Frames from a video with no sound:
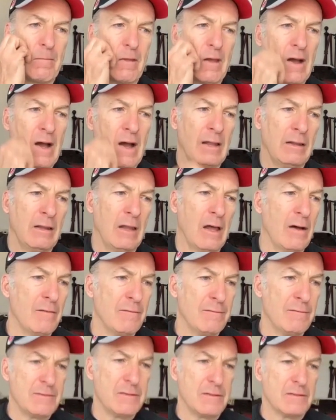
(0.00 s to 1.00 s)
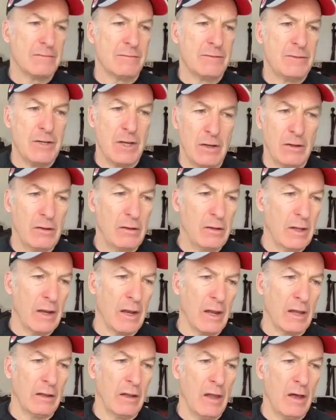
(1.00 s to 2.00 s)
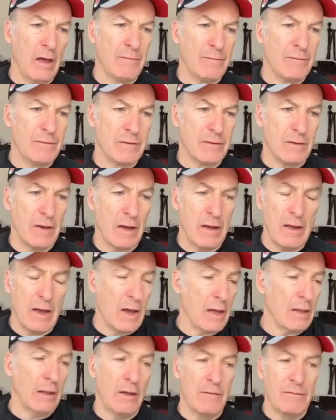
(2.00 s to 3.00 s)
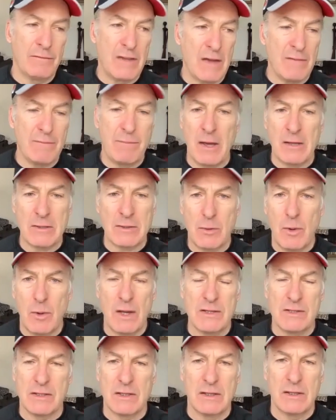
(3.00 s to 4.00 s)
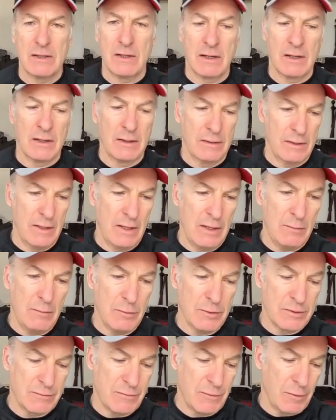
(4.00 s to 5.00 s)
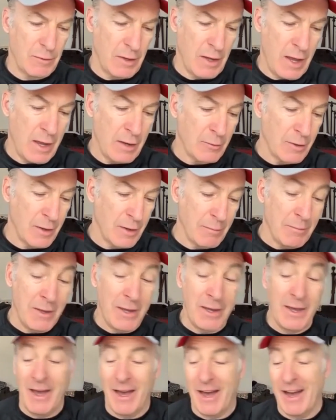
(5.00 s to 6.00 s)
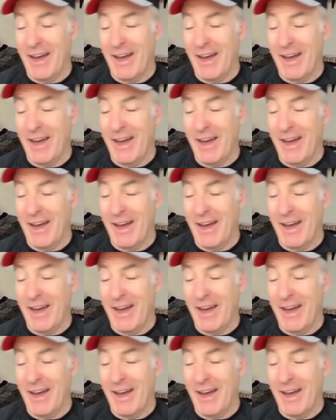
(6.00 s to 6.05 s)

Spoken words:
I loved Jill and I loved Dave Pasquesi. He was very angry at me